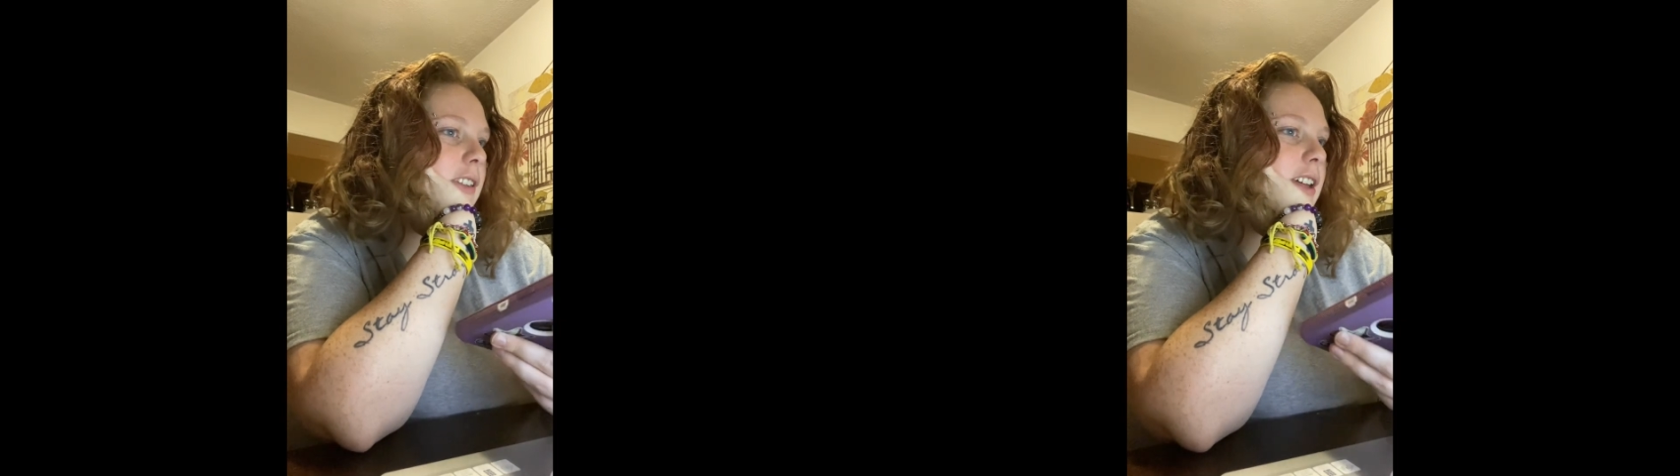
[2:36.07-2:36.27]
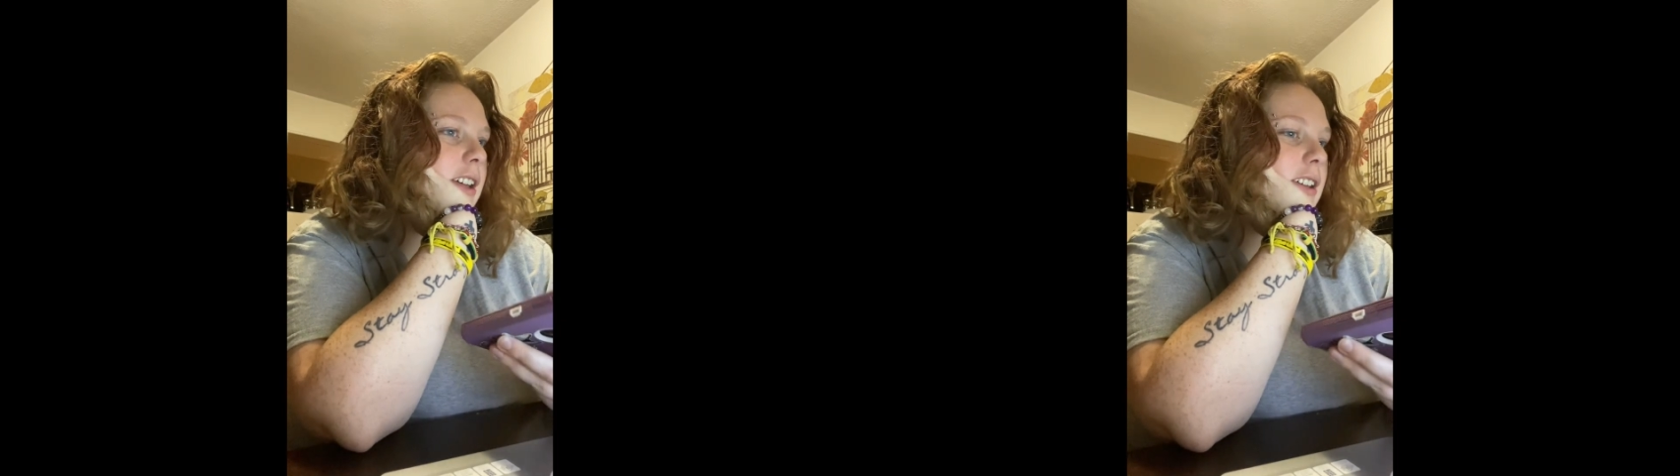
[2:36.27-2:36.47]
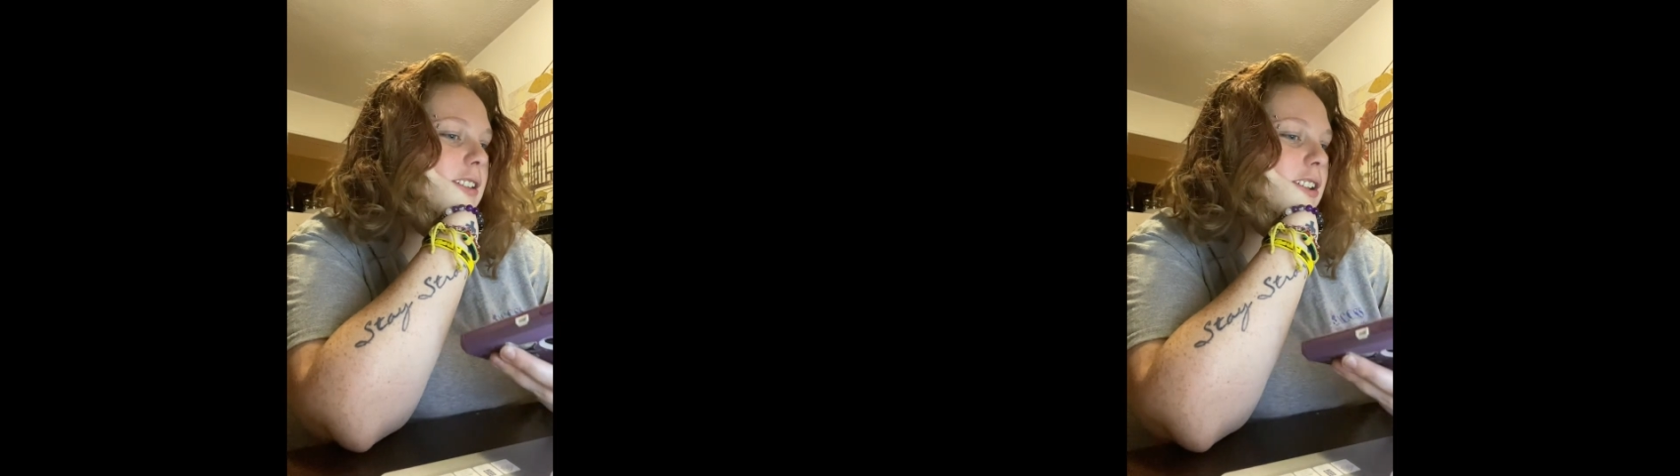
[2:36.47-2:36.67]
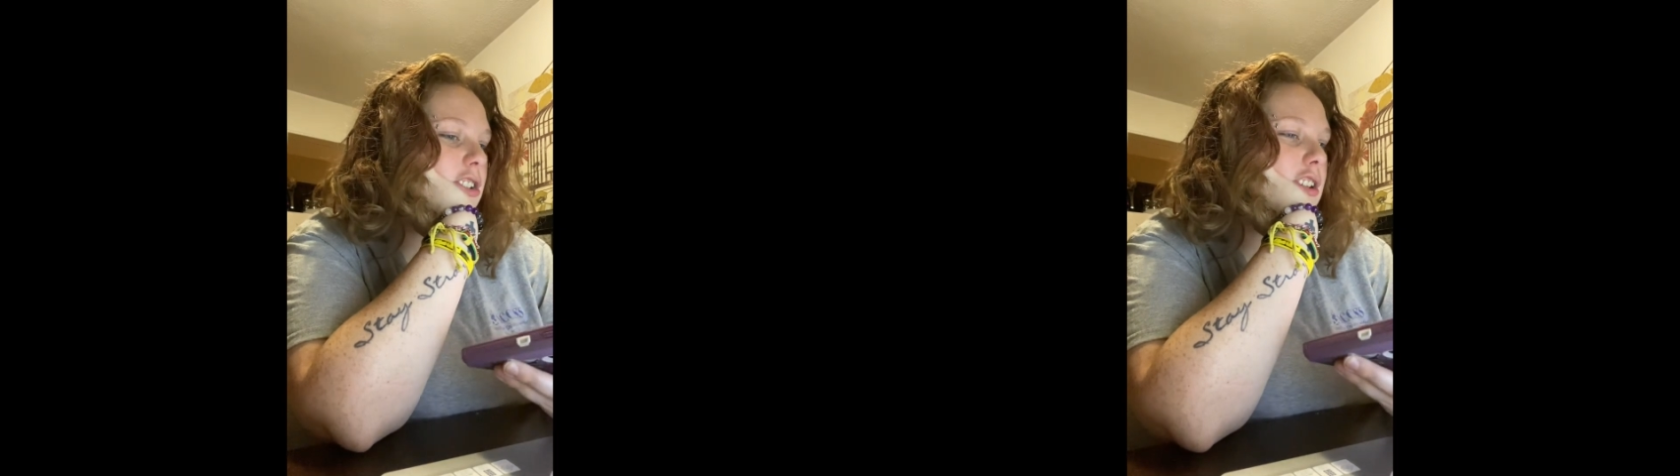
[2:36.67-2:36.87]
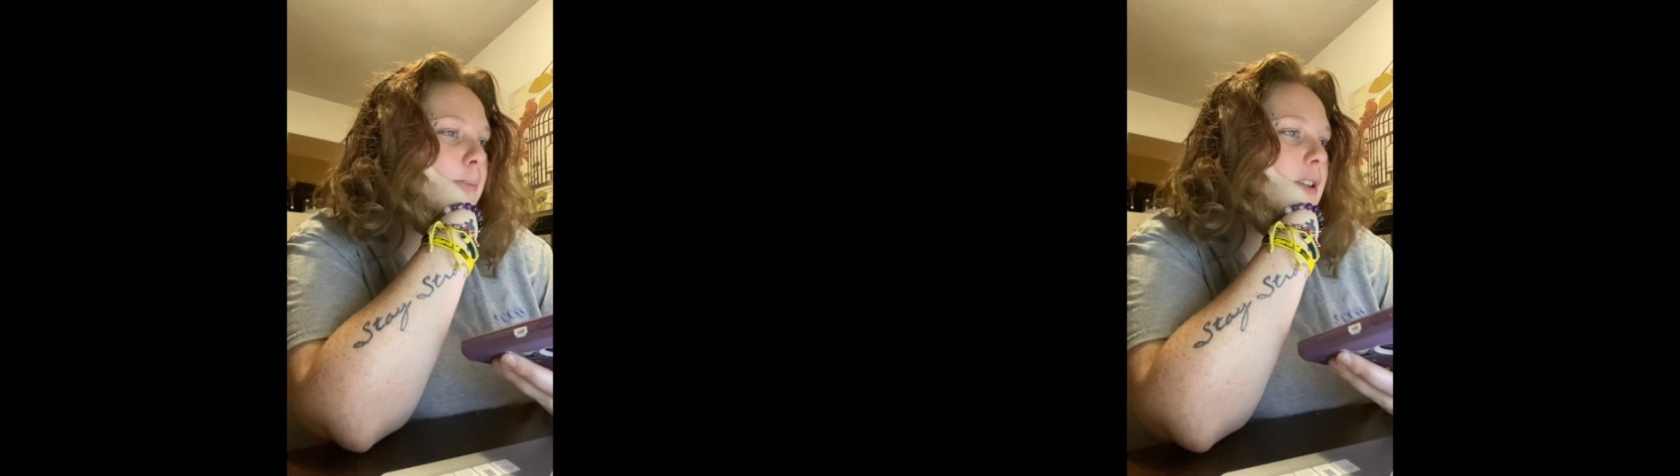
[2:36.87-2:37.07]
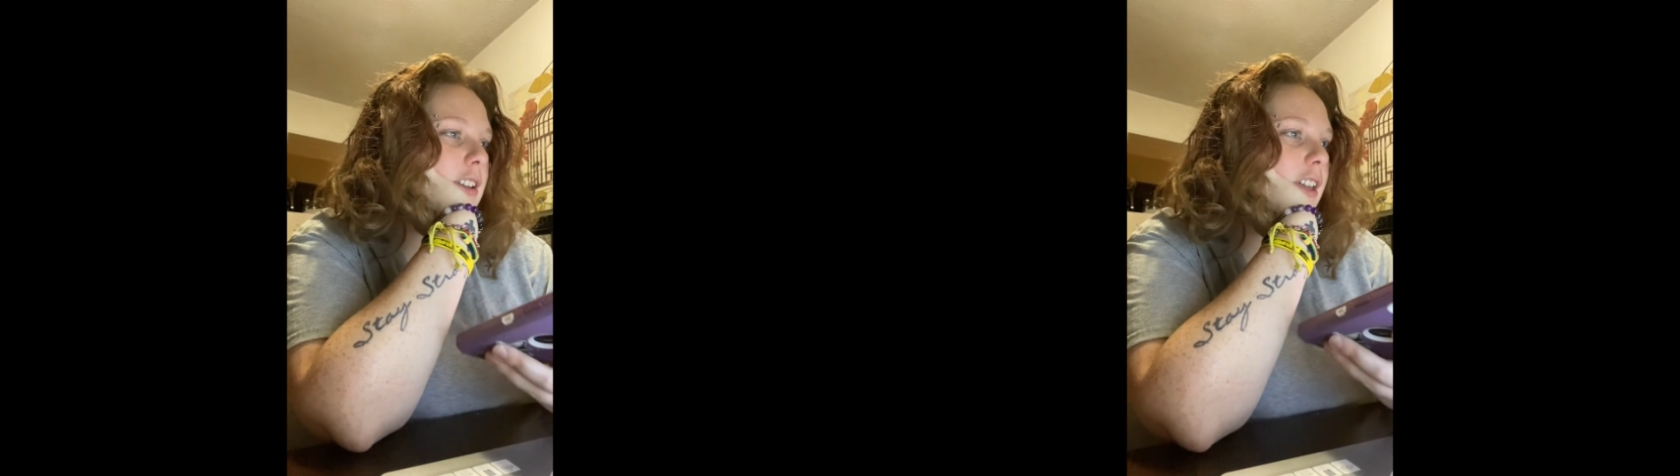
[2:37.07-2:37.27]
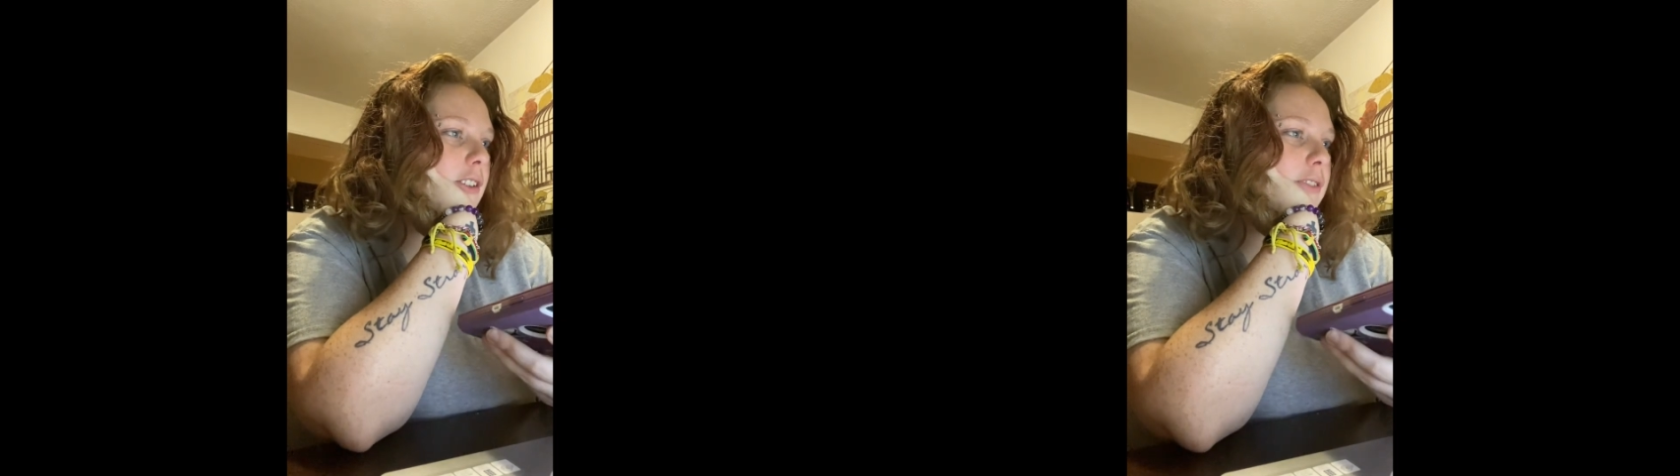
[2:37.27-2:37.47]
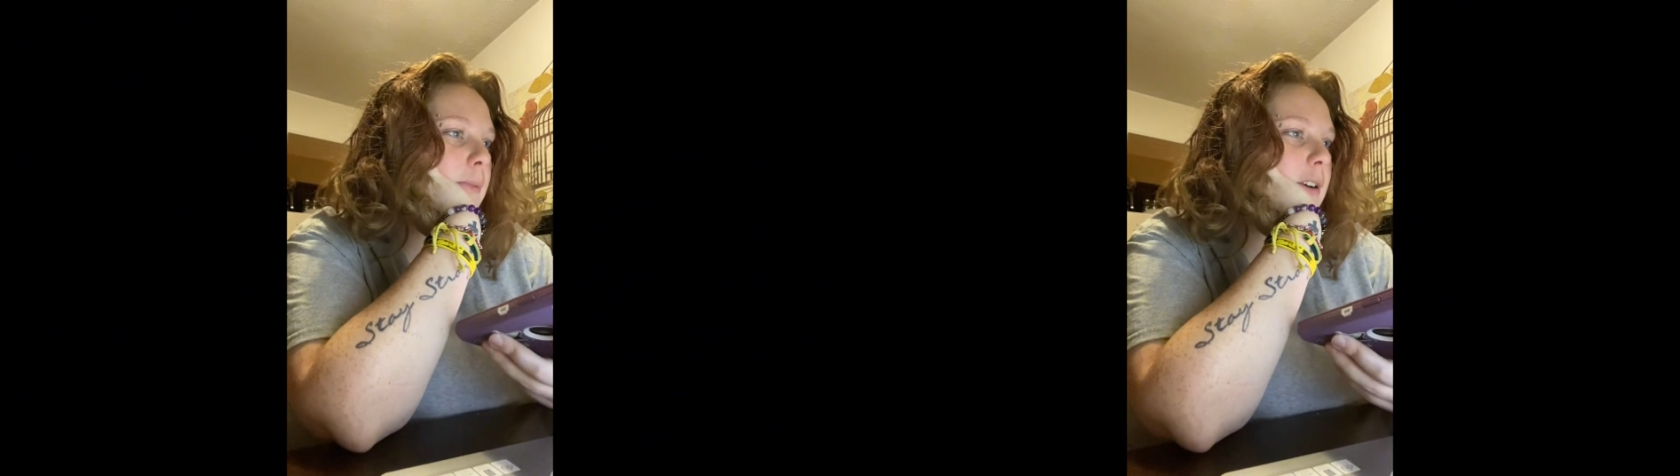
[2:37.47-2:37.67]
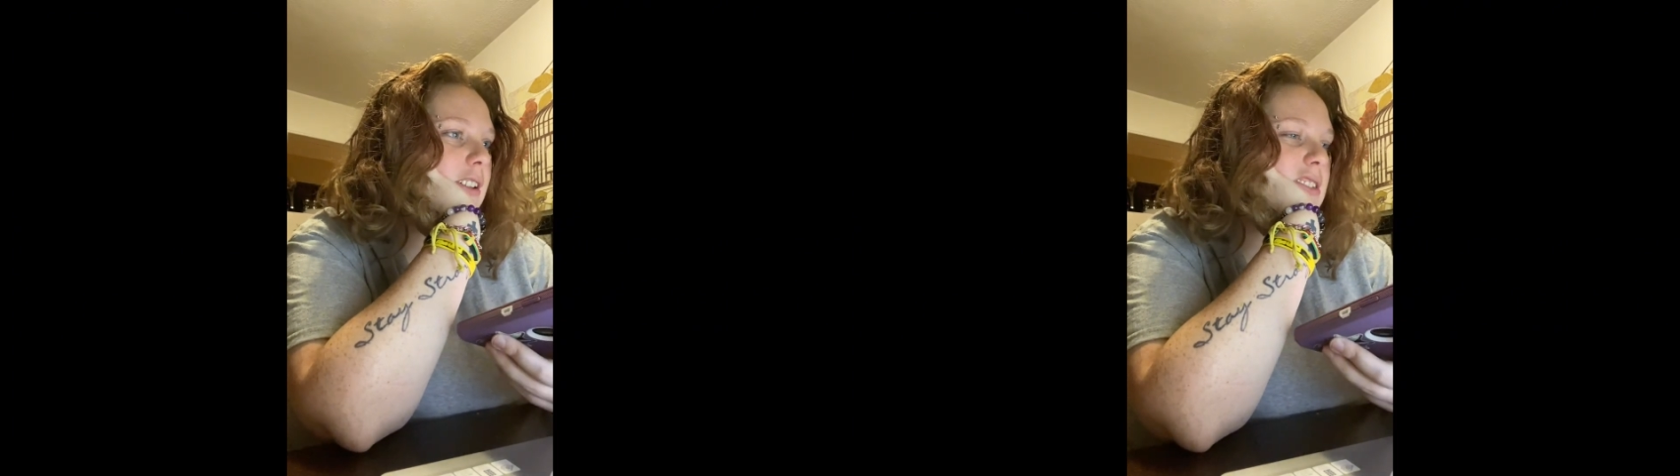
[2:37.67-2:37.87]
to